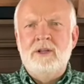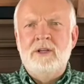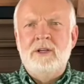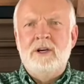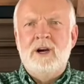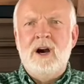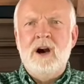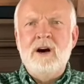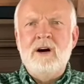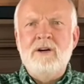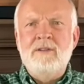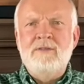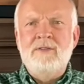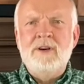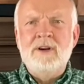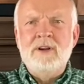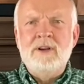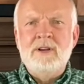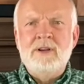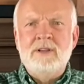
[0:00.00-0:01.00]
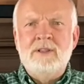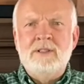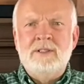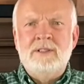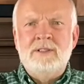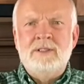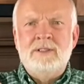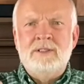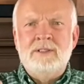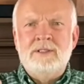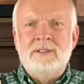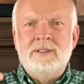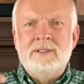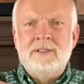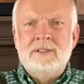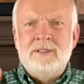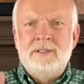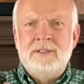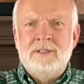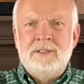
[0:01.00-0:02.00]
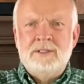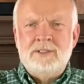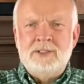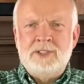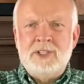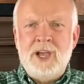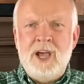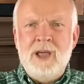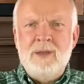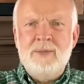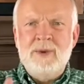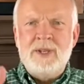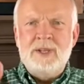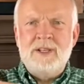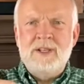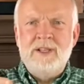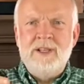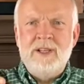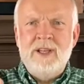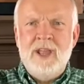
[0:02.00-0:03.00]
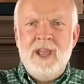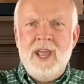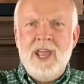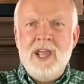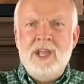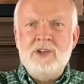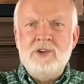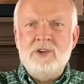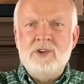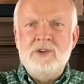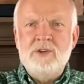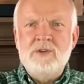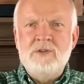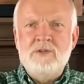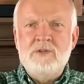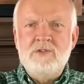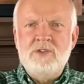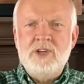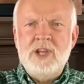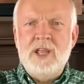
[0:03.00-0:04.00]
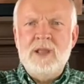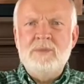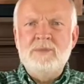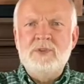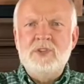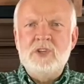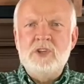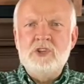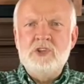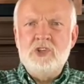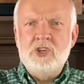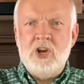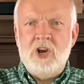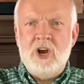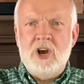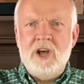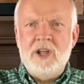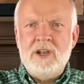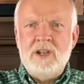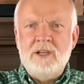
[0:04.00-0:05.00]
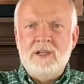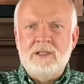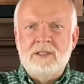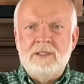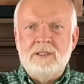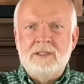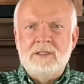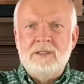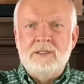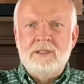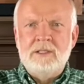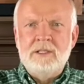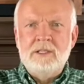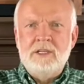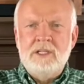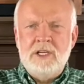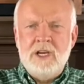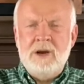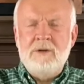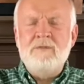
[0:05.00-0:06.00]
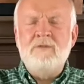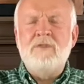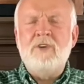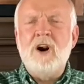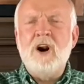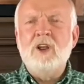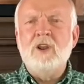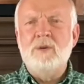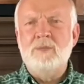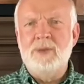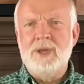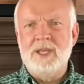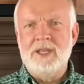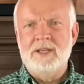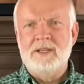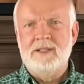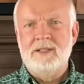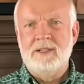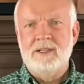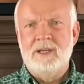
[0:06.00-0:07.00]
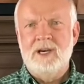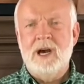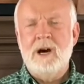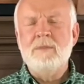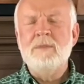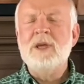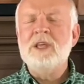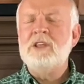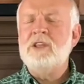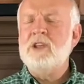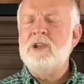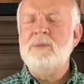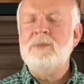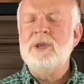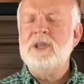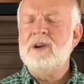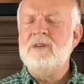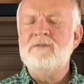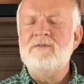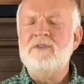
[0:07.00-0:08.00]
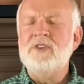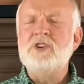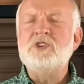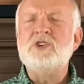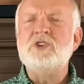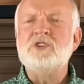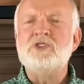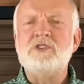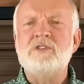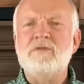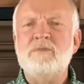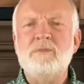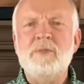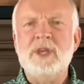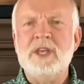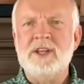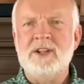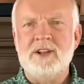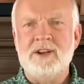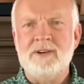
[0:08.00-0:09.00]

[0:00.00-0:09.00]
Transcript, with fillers: of Simon, Andrew, James, and John. Come follow me. I'll make you to become fishers of men.